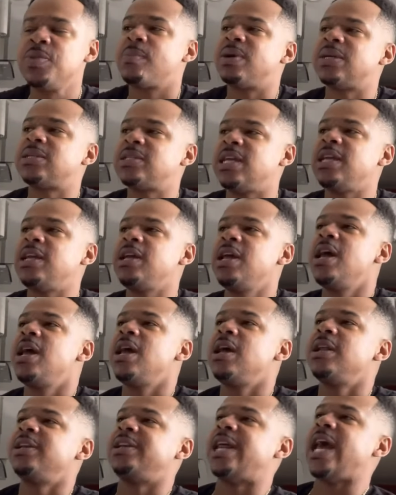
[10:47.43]
But see,
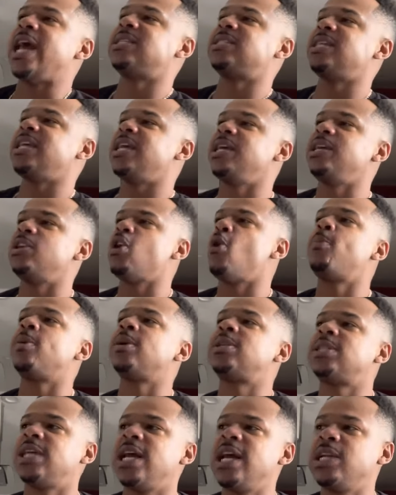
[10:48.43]
they seen your
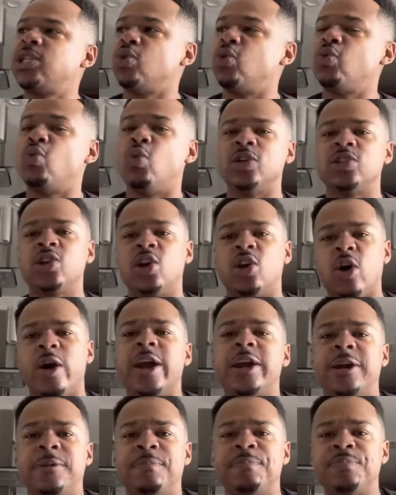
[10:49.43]
potential was
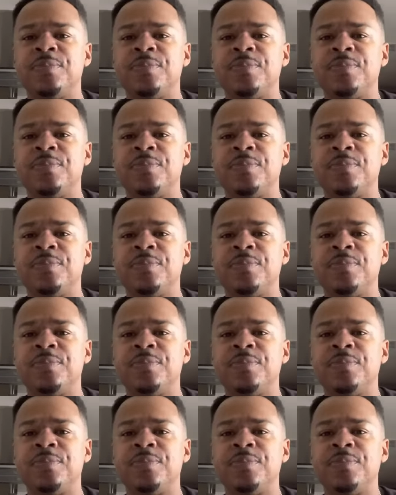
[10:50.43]
great.